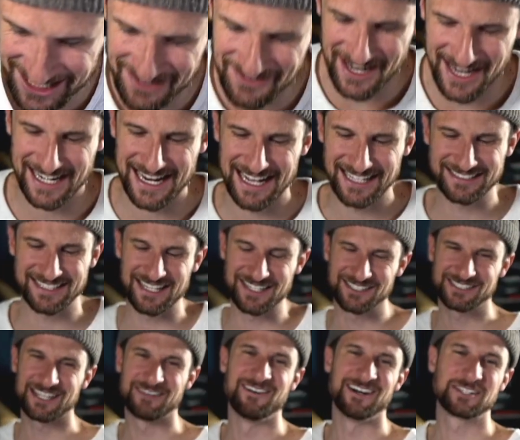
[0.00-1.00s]
going to be it, guys. Thank
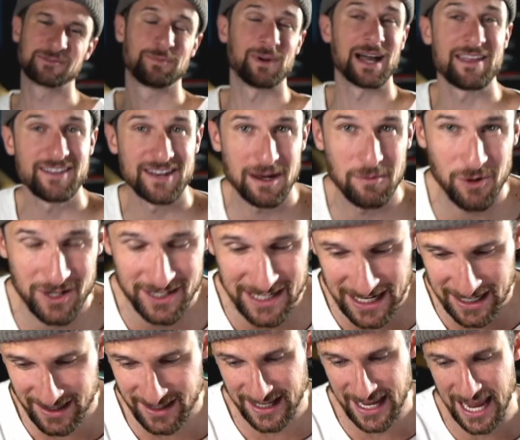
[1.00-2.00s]
you so much. Playing the number one
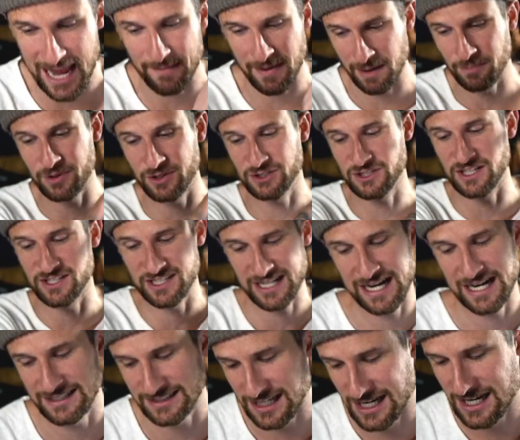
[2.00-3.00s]
duck in the game. I appreciate you
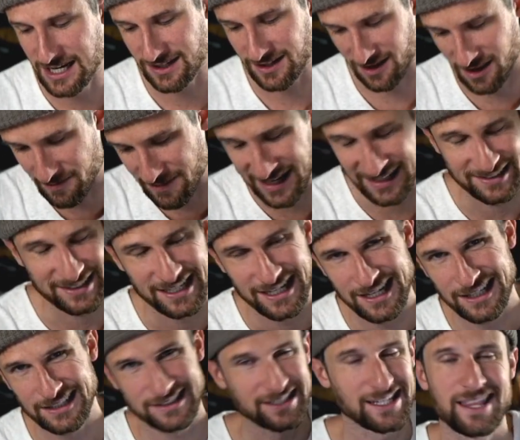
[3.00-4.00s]
guys. Y'all the best.
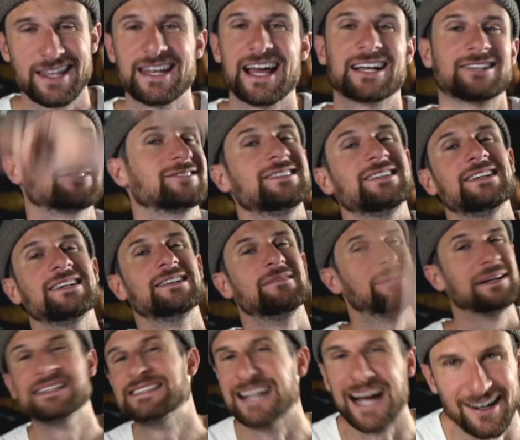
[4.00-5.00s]
See you on the next one.
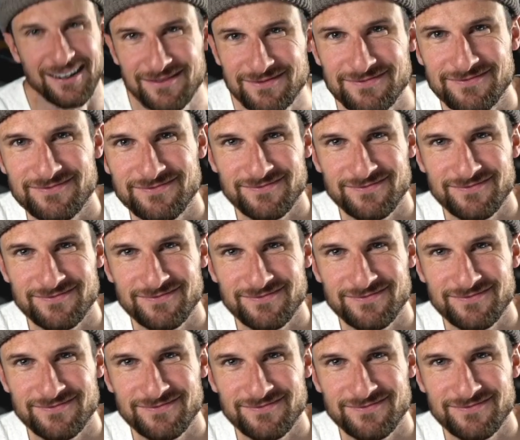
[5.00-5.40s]
Peace out.